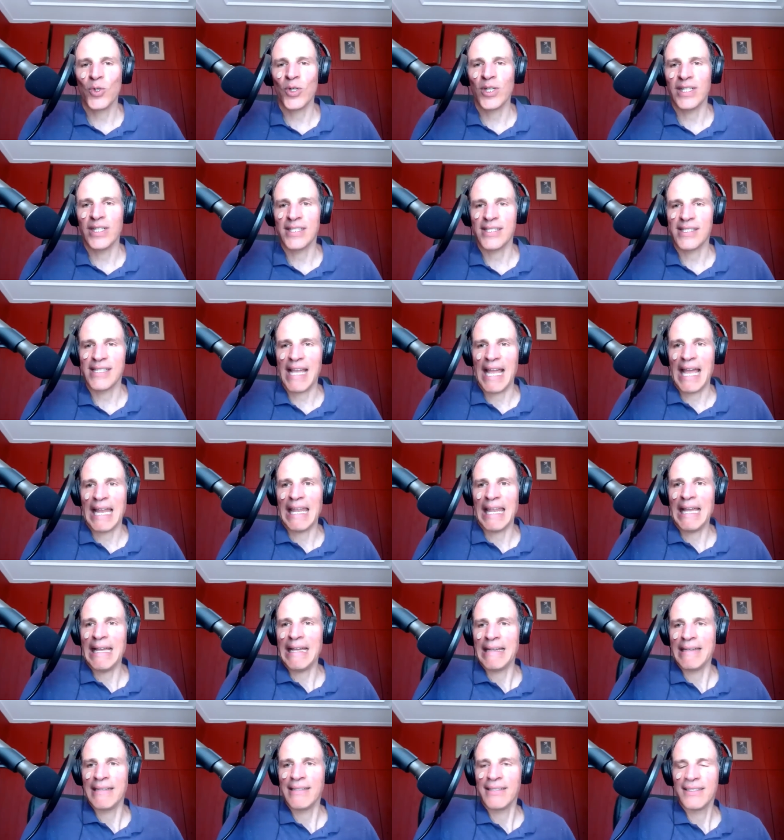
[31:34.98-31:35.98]
it's
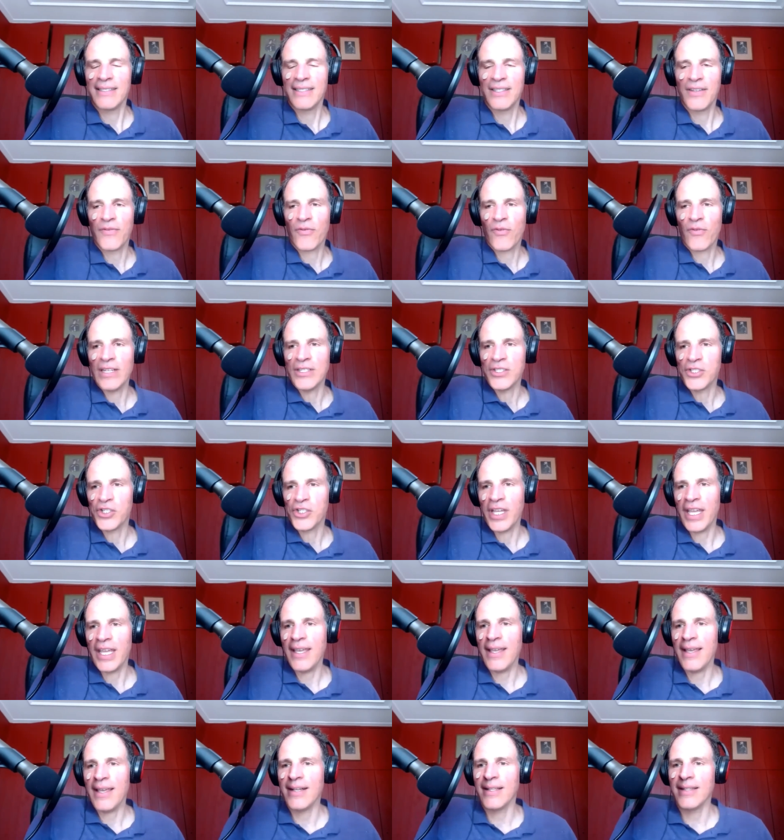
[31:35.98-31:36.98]
Alain, the French
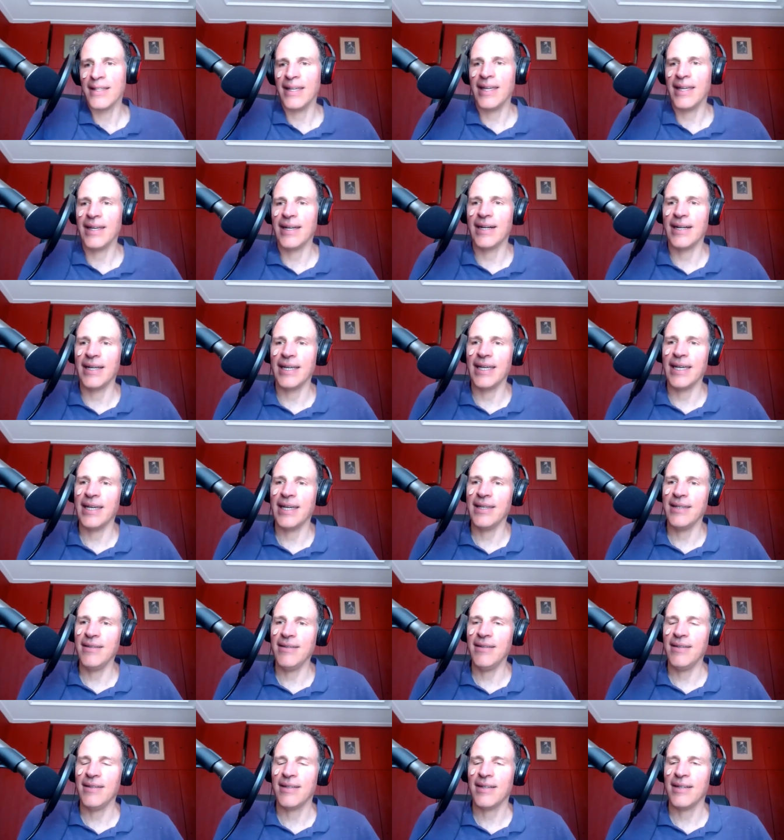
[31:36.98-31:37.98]
A L A I
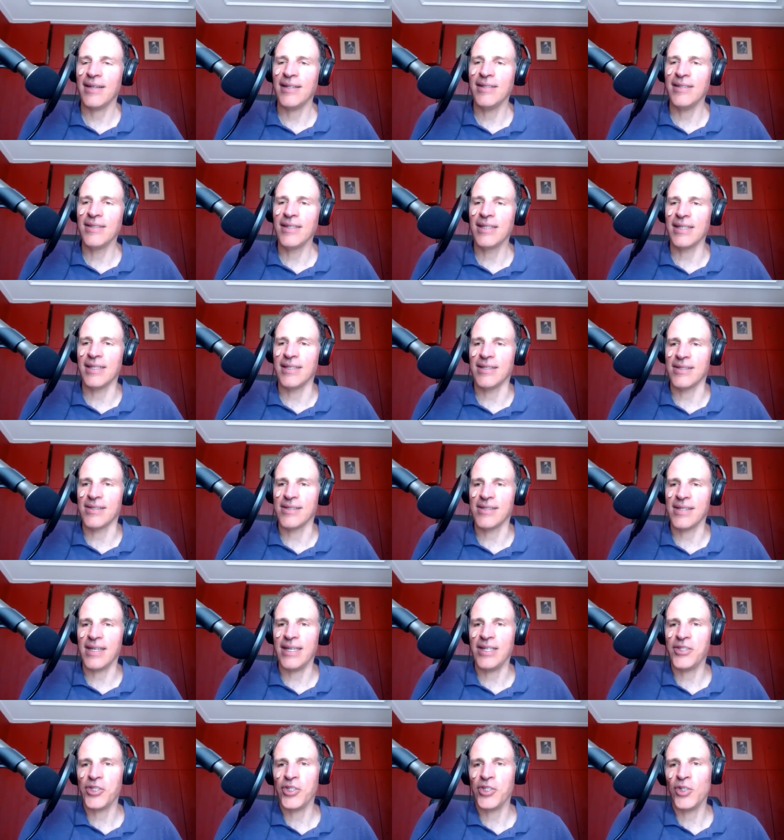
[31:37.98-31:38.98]
N, Hunkins,
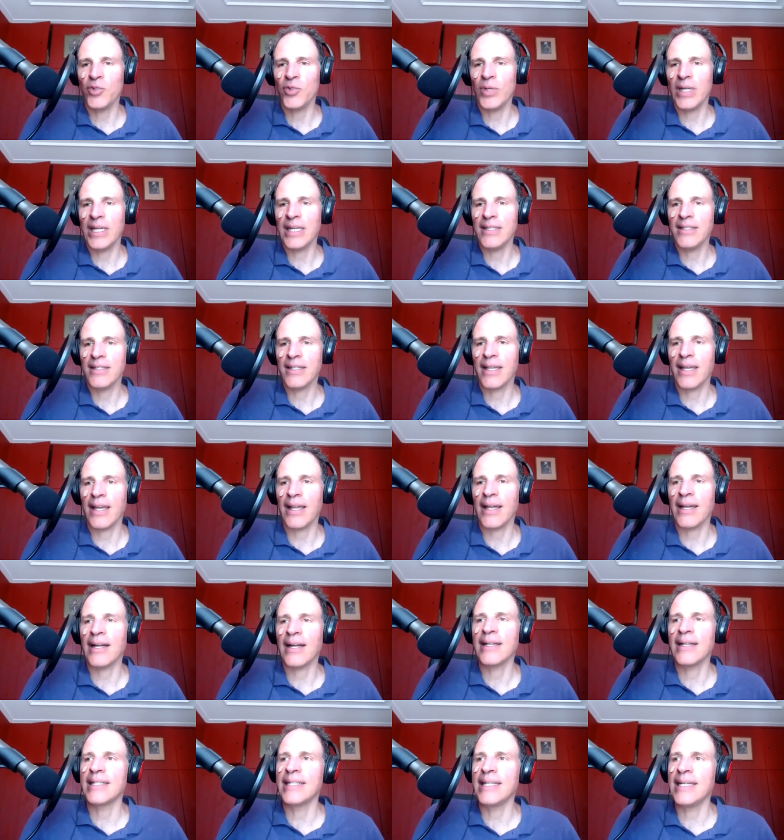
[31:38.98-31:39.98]
H U N K
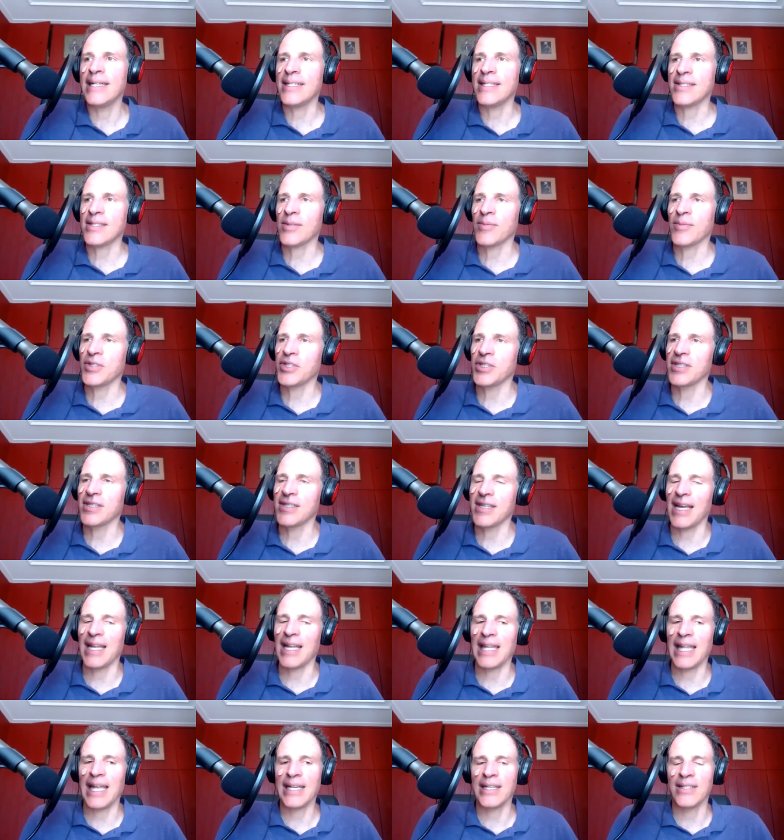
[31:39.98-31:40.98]
I N S, which is
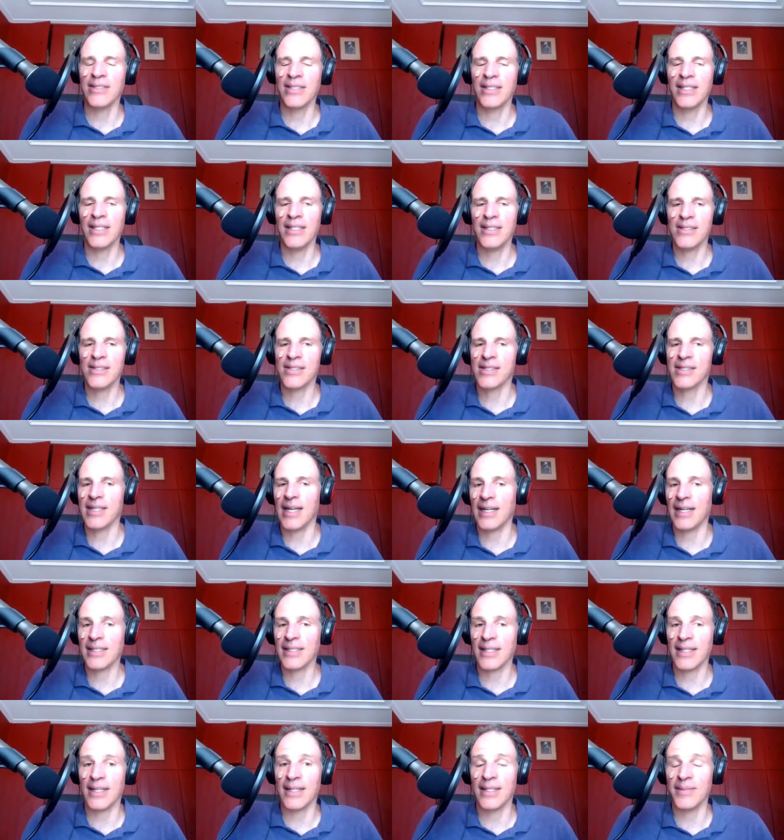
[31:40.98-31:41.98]

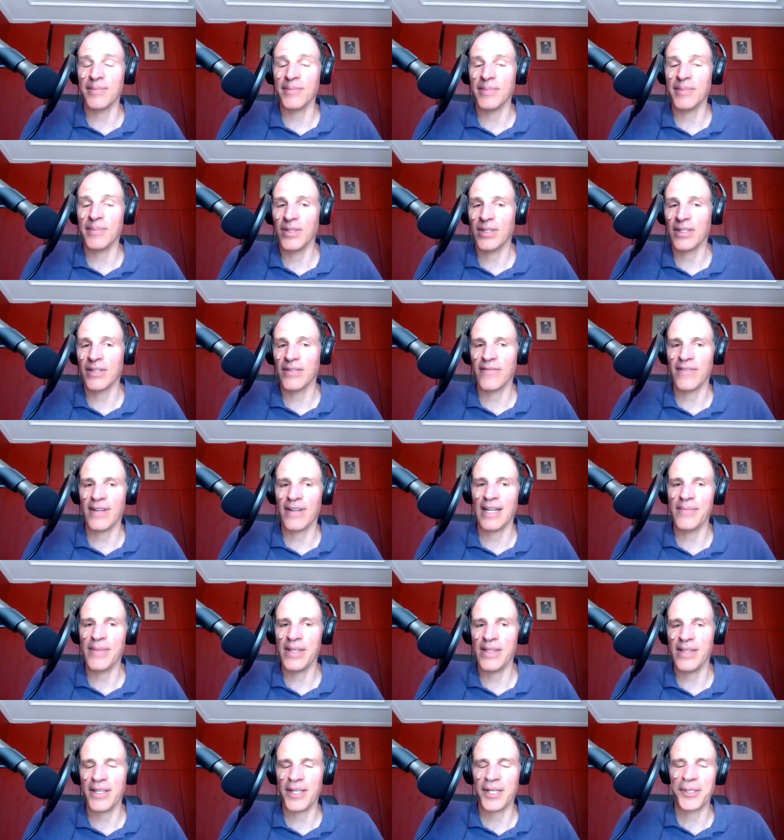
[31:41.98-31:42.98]
alainhunkins.com. You can find
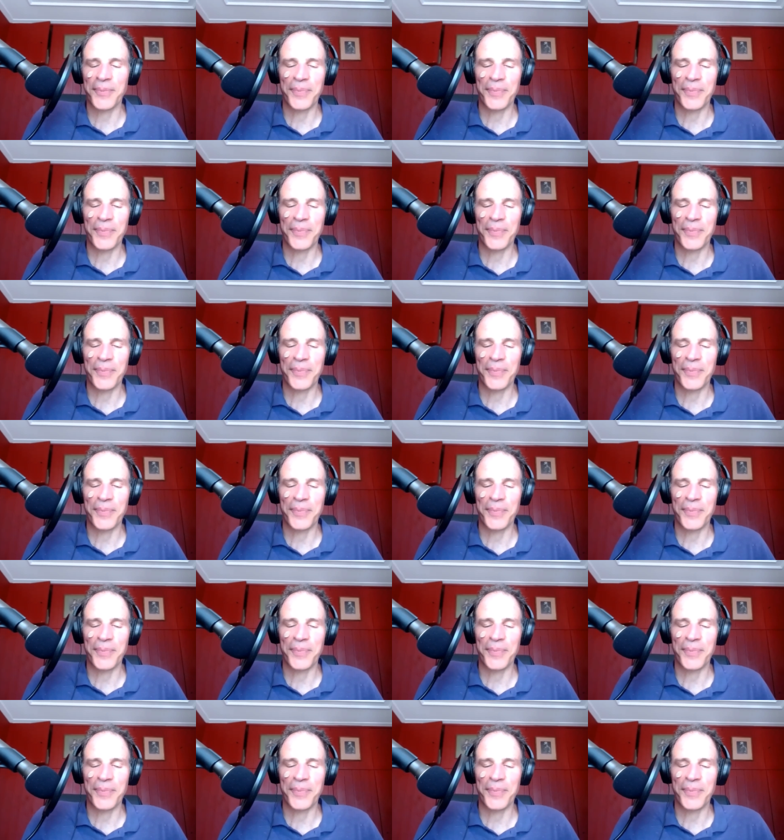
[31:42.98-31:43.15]
me there.